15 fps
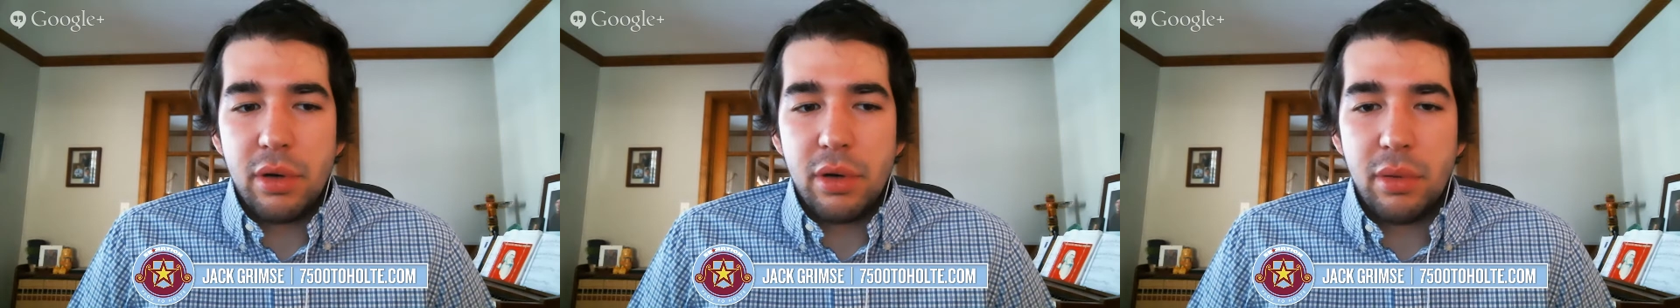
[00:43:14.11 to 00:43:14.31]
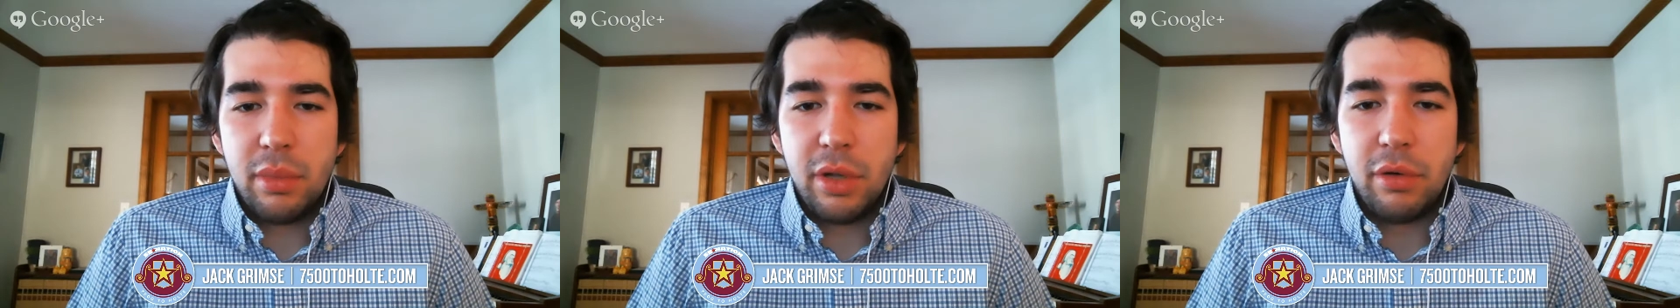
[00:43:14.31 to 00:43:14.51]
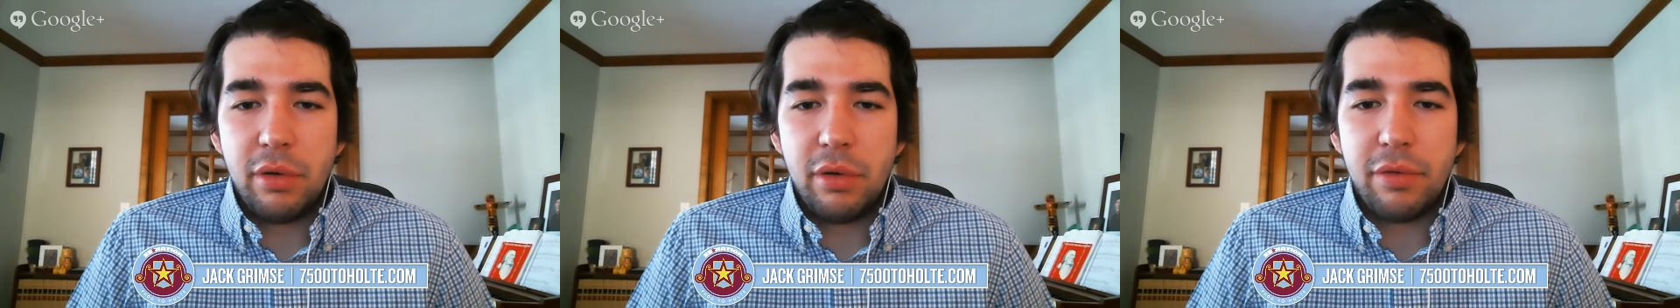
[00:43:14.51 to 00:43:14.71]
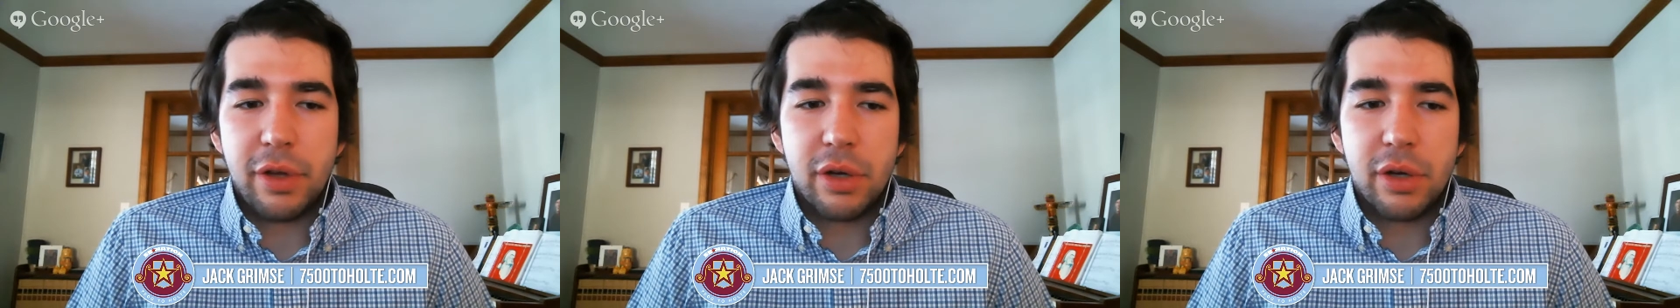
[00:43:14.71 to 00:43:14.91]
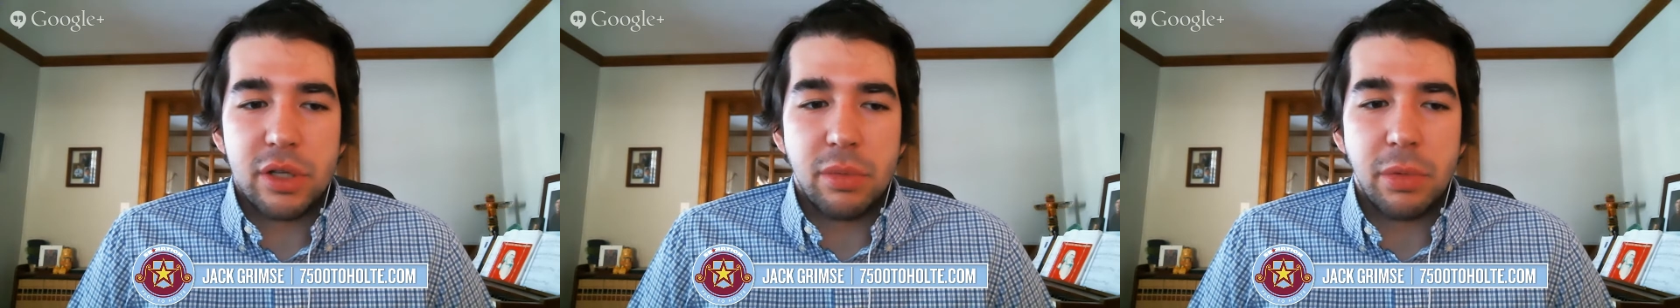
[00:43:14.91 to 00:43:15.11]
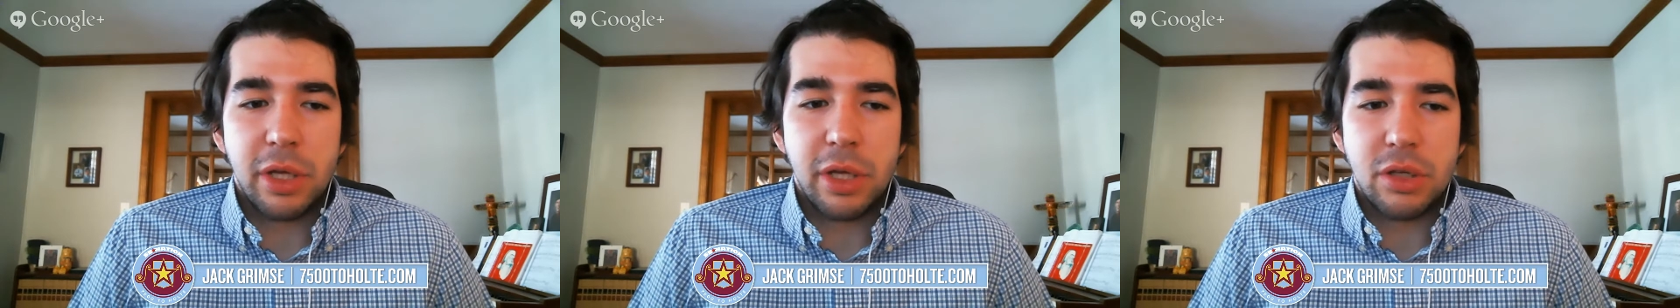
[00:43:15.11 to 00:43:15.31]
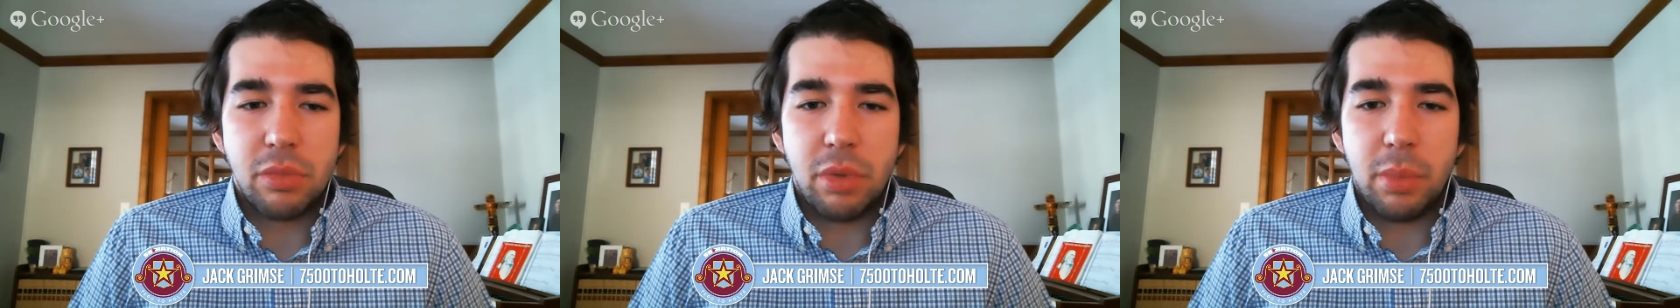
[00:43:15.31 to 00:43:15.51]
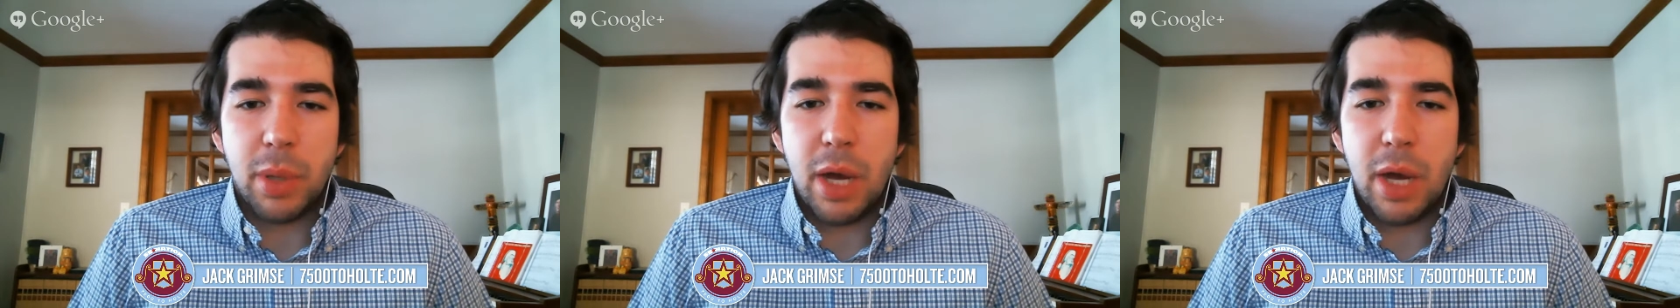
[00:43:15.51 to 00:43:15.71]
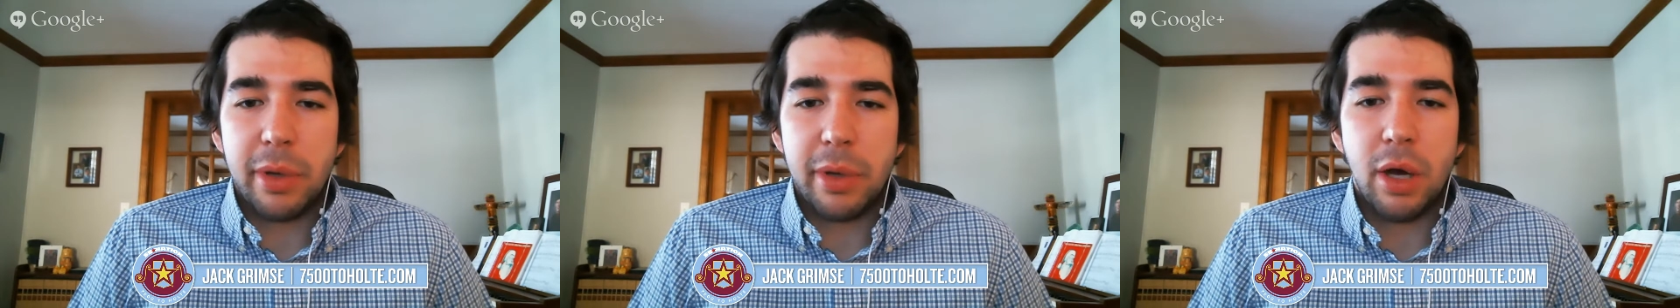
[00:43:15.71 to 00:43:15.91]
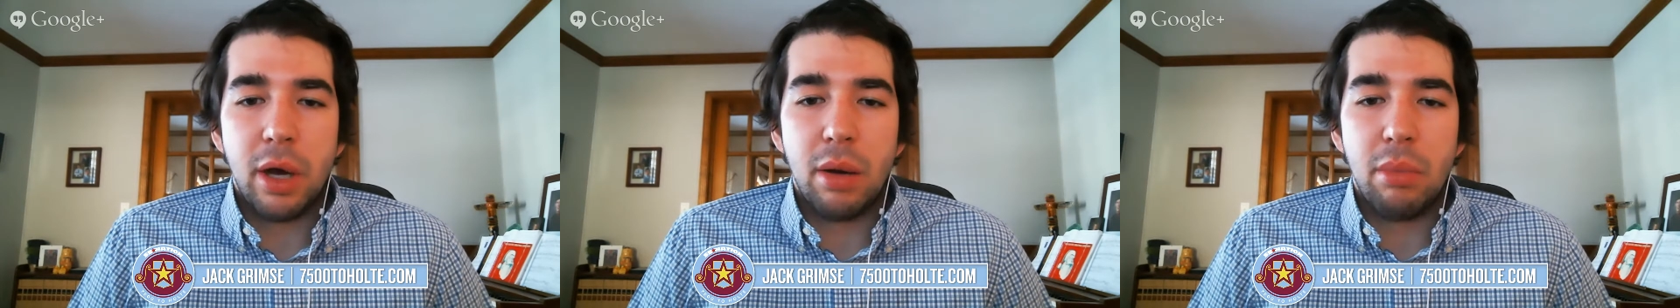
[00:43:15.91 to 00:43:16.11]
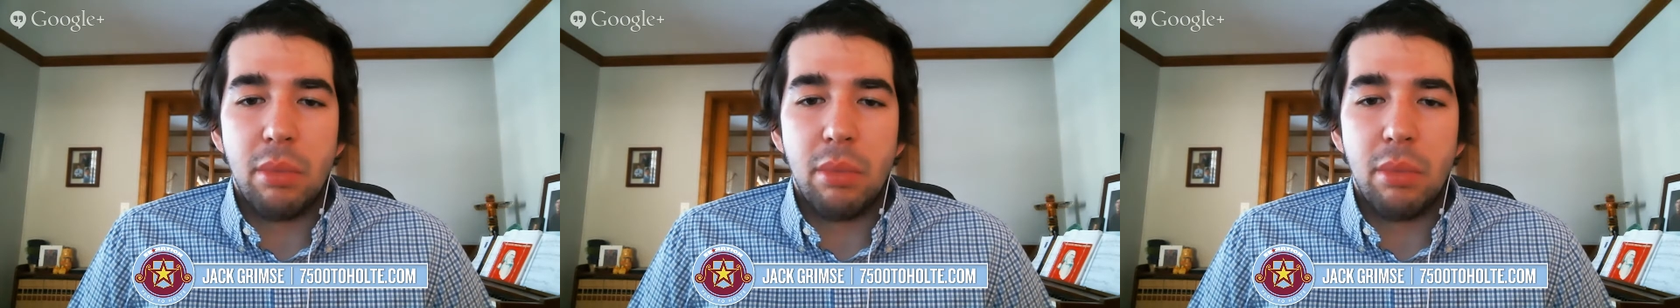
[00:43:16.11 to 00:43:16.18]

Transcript: you'd figure some links would be popping up.